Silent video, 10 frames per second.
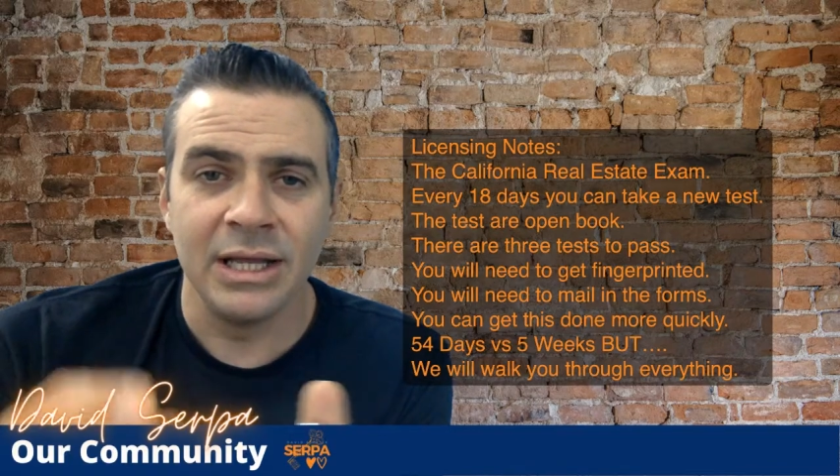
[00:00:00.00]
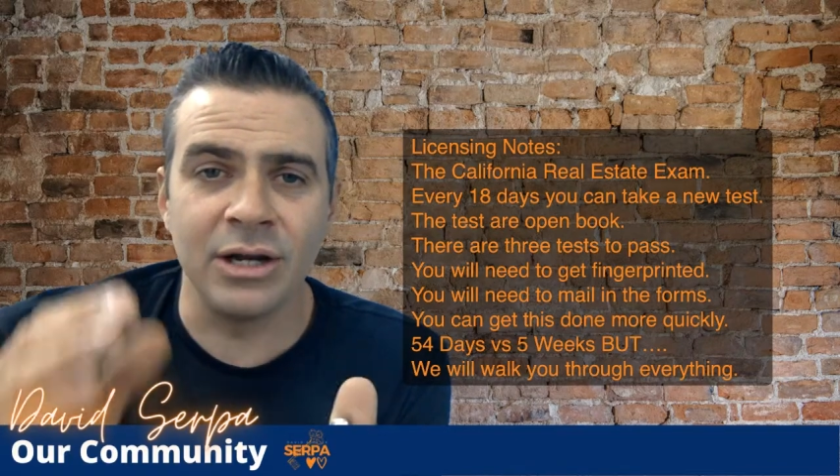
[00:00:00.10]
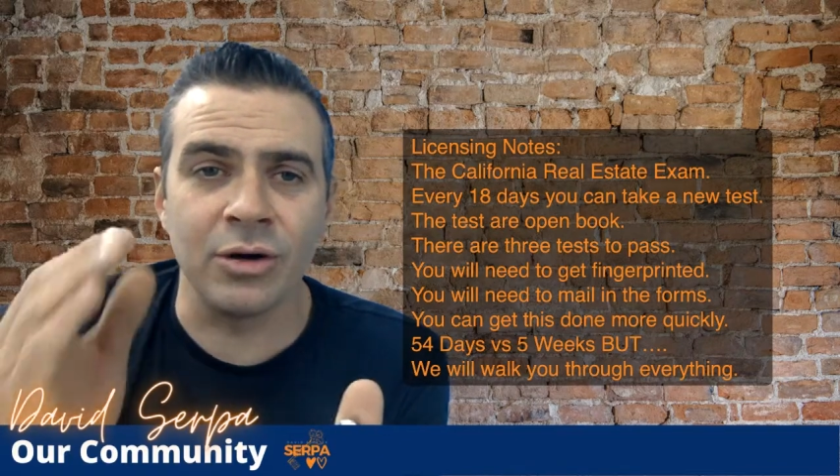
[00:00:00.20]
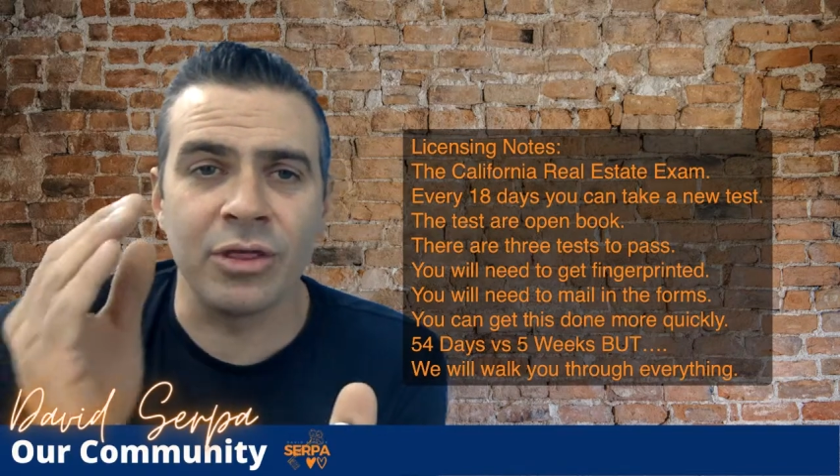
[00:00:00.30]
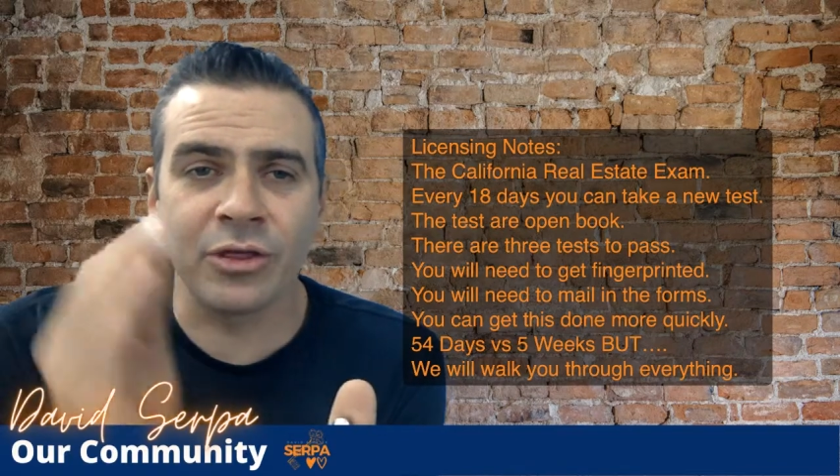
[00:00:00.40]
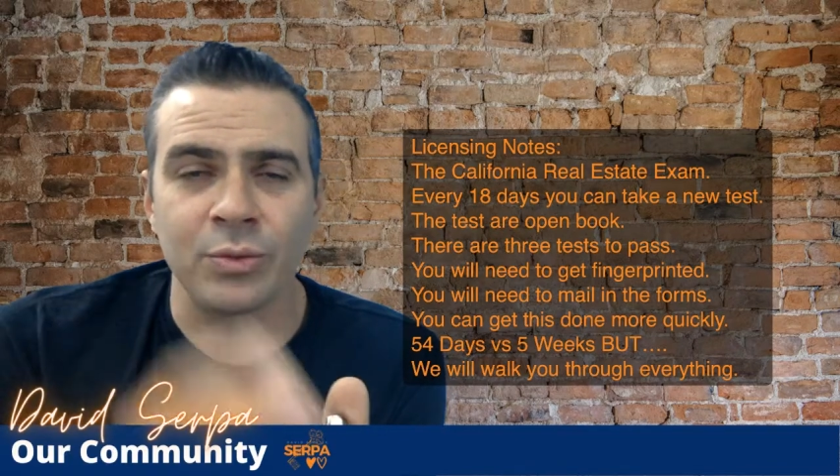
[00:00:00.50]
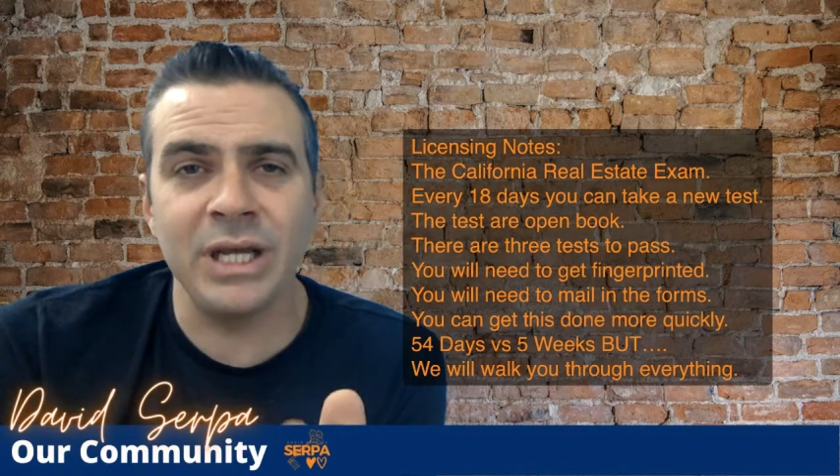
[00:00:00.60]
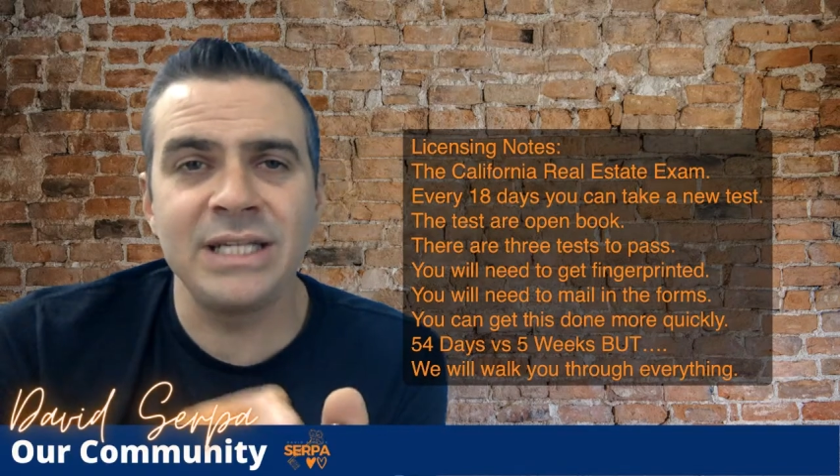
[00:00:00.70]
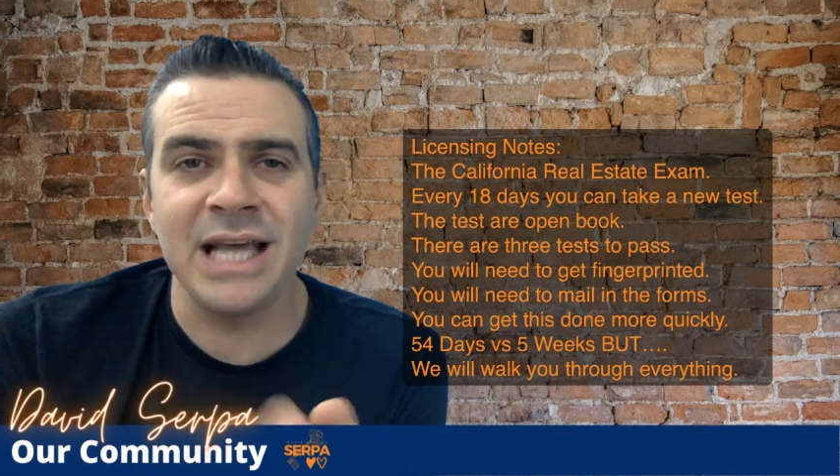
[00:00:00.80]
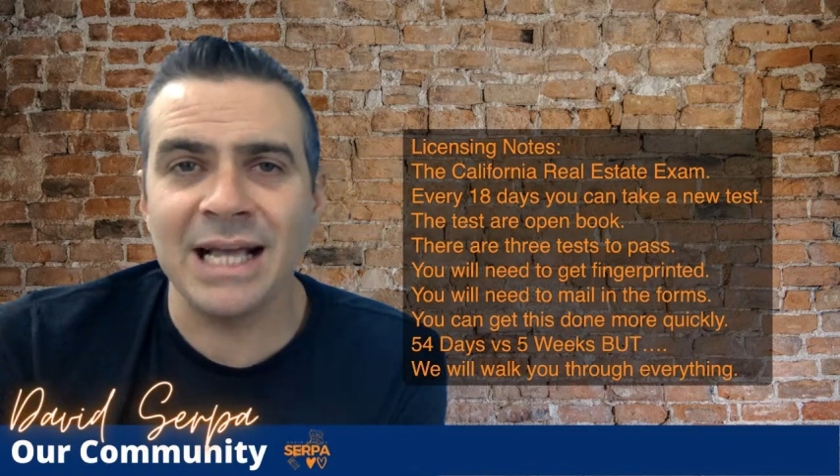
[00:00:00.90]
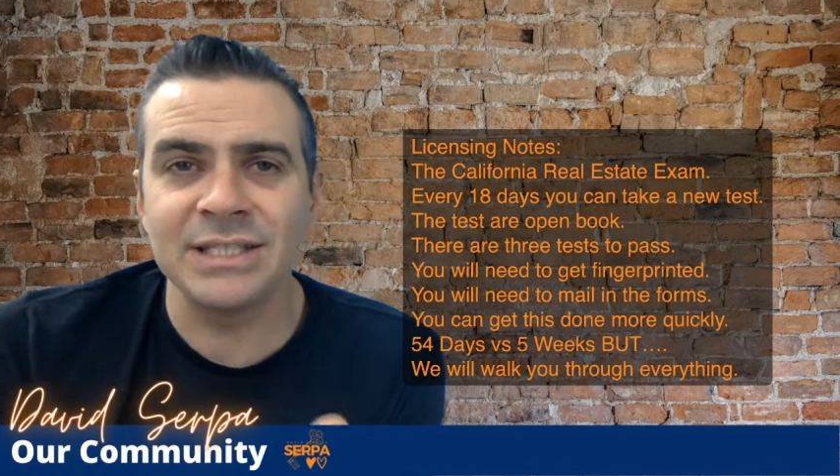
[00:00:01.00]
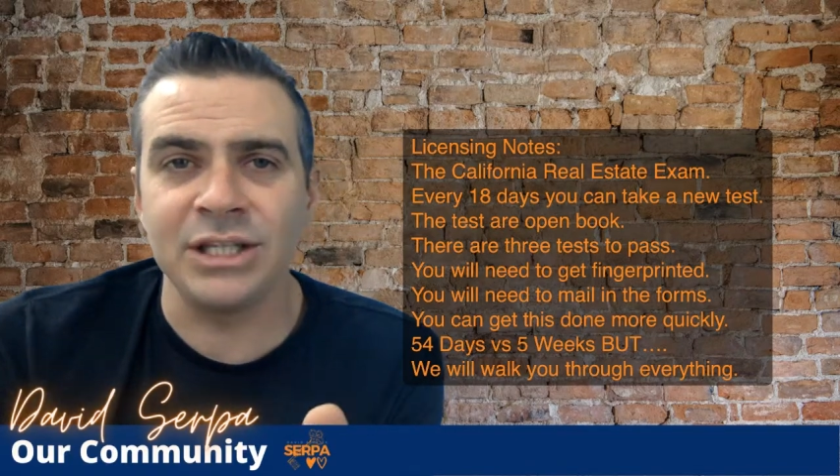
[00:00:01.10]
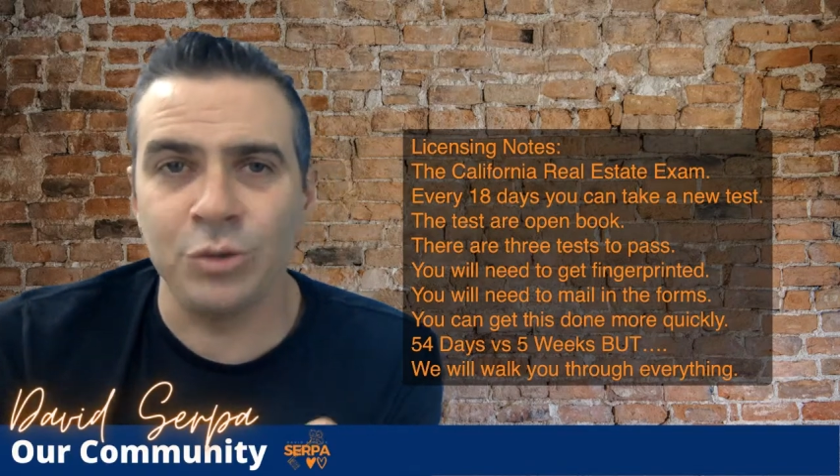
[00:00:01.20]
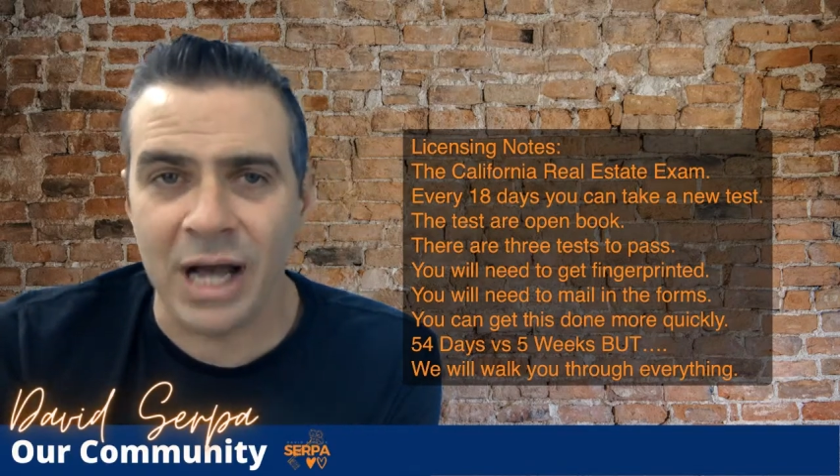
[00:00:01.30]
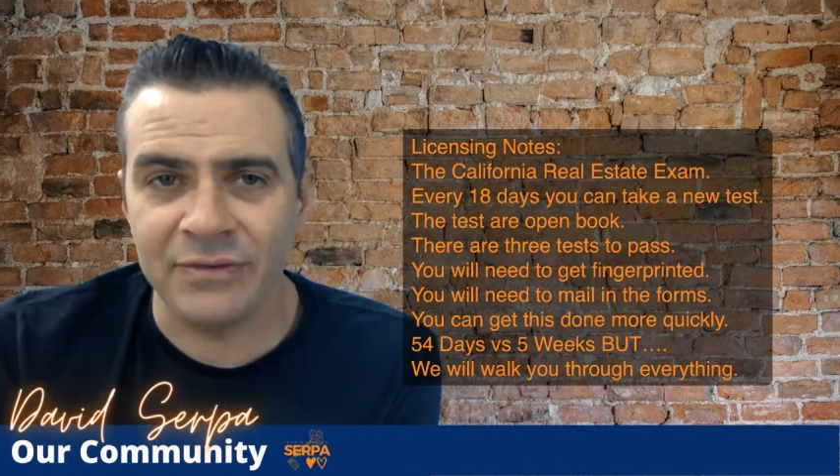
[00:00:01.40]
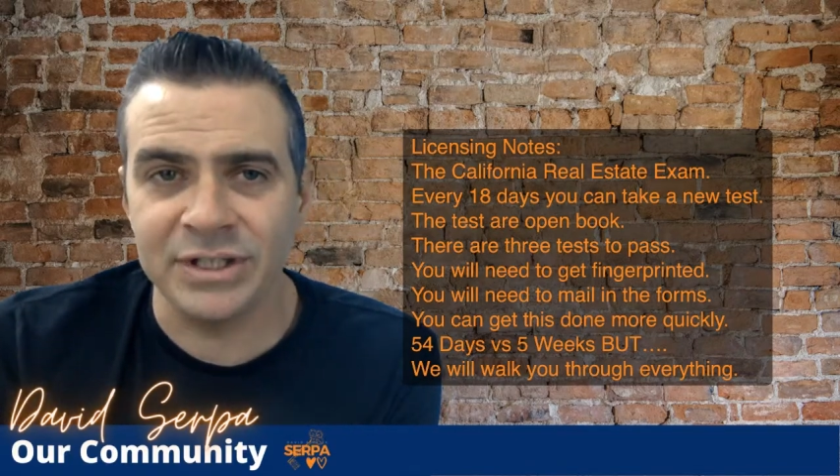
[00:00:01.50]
There are 3 tests that you have